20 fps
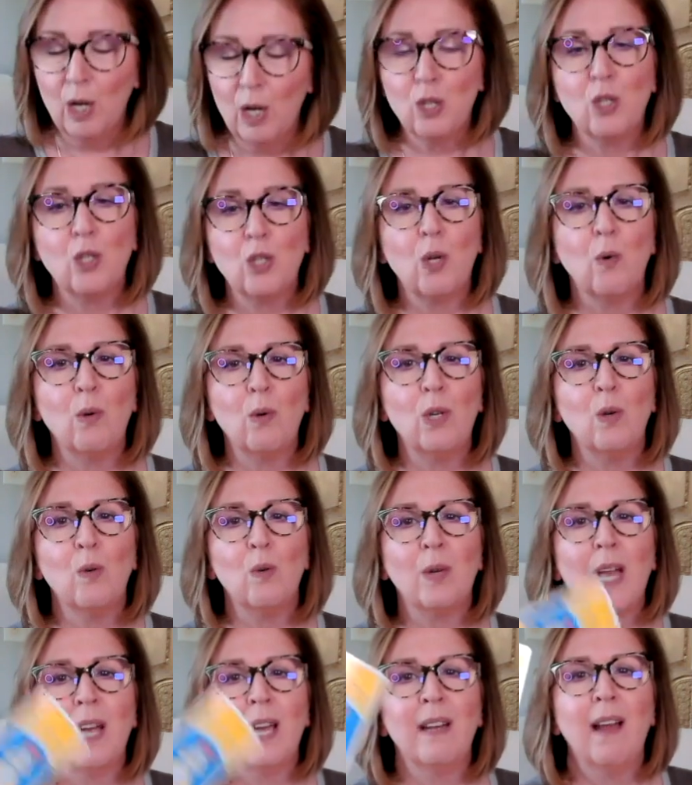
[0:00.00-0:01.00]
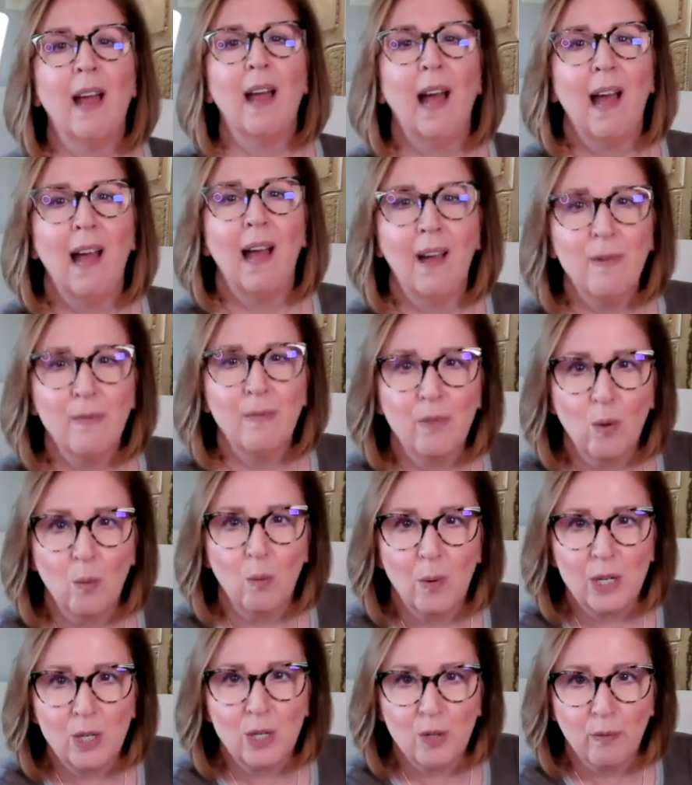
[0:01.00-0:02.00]
so you can have the
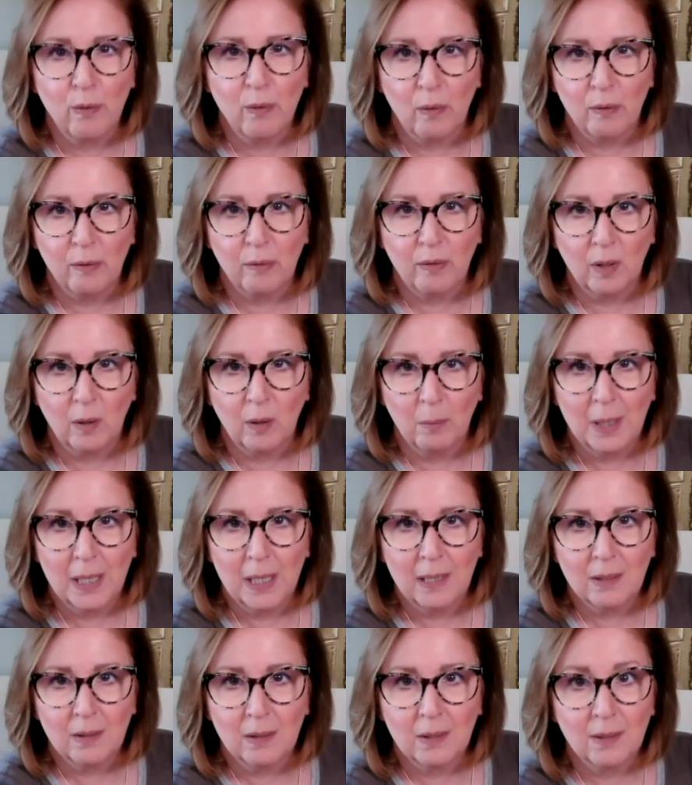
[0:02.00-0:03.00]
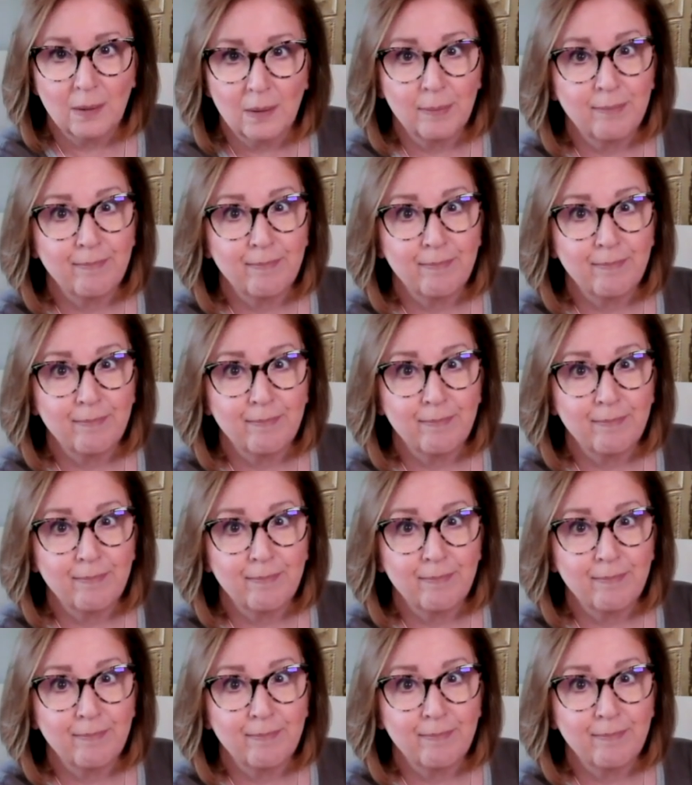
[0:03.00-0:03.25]
wish fulfillment.